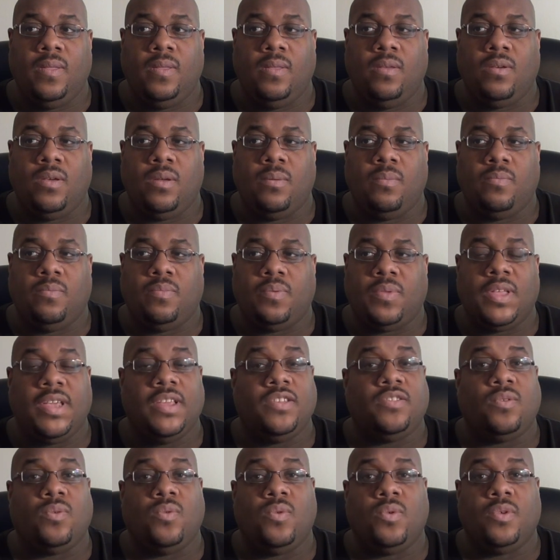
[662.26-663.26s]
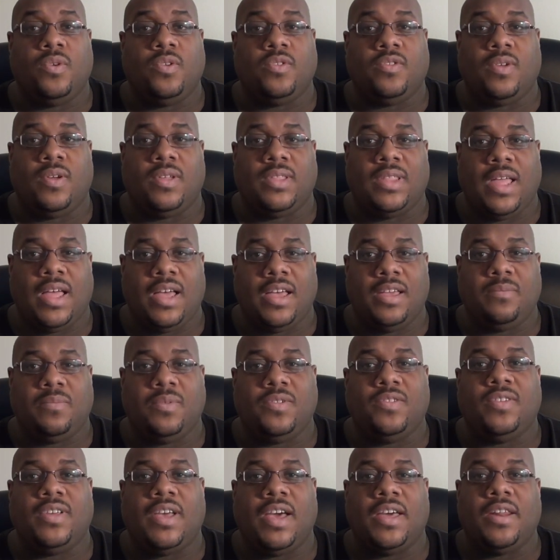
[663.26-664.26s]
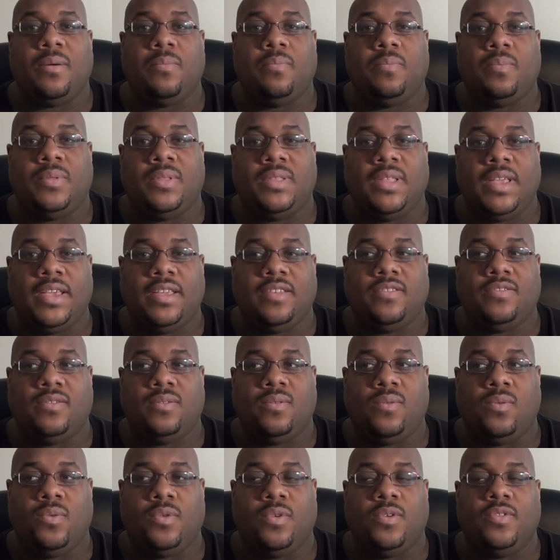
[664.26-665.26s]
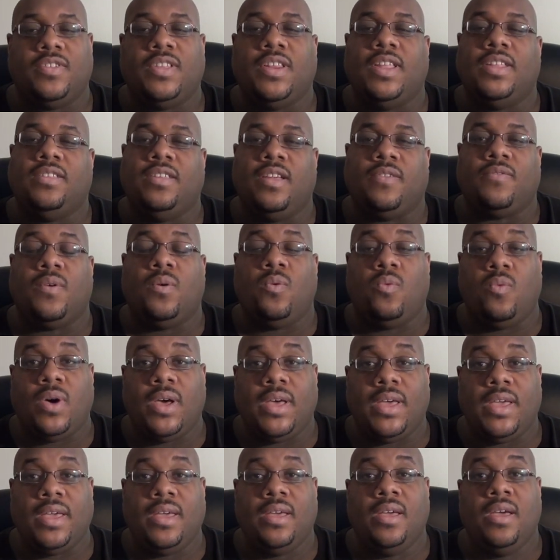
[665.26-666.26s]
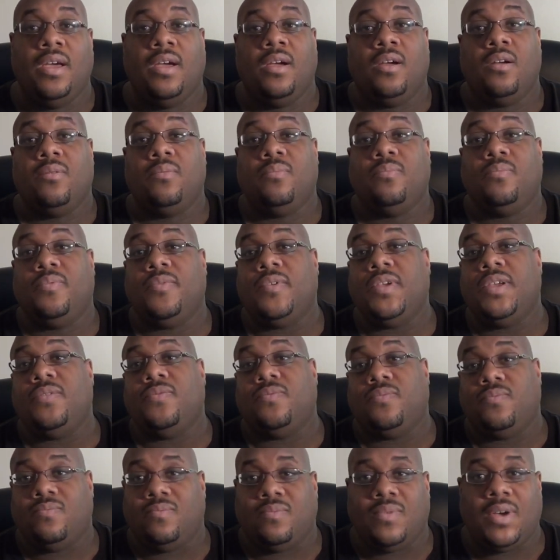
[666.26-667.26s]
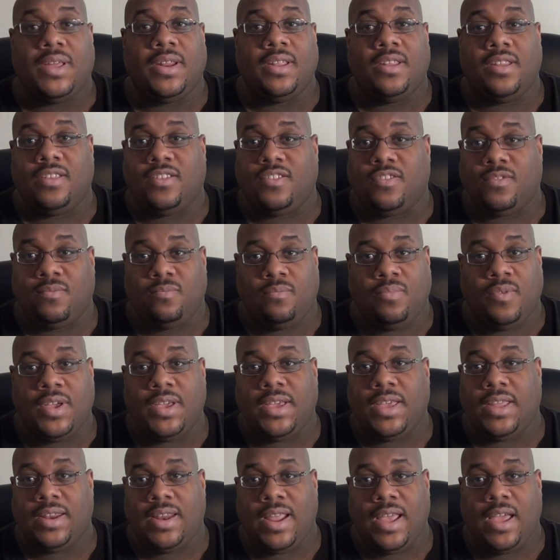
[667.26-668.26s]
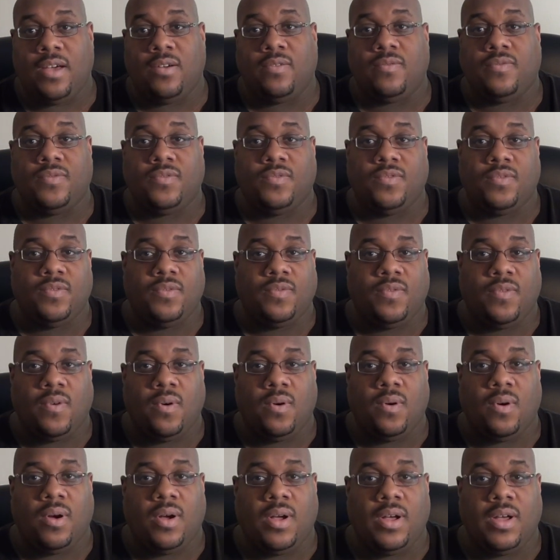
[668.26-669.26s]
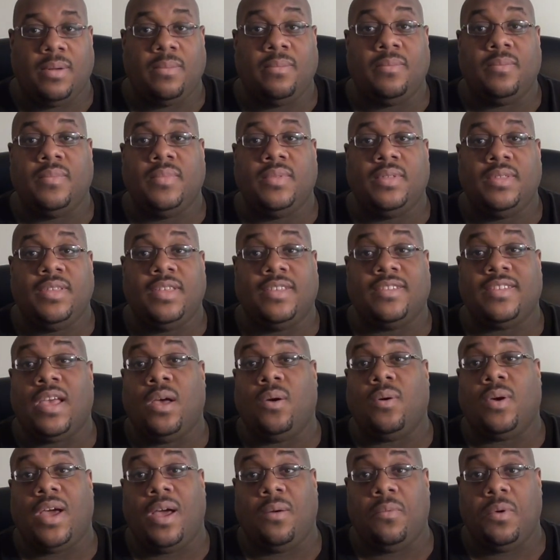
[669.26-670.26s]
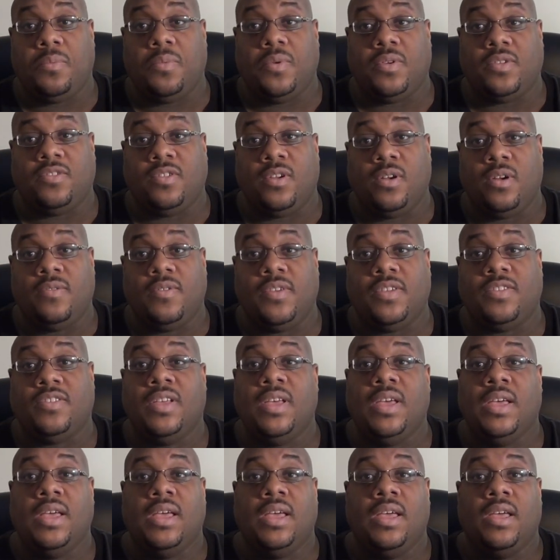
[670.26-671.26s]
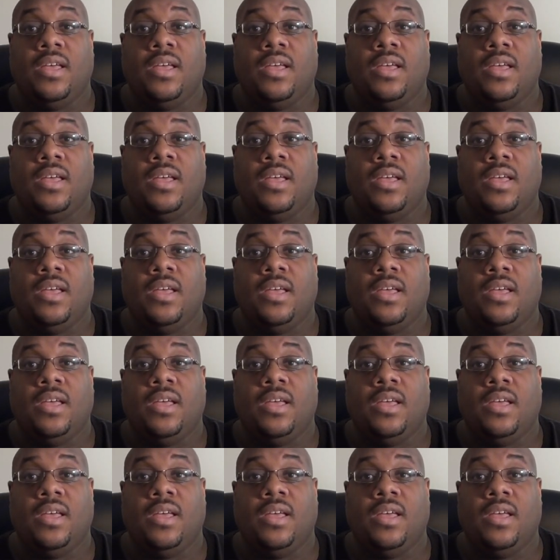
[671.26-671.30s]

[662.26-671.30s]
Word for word: You can place orders online, but you kind of place orders in a different way. Brief way to just break it down through for um, Discount Comic Book Service.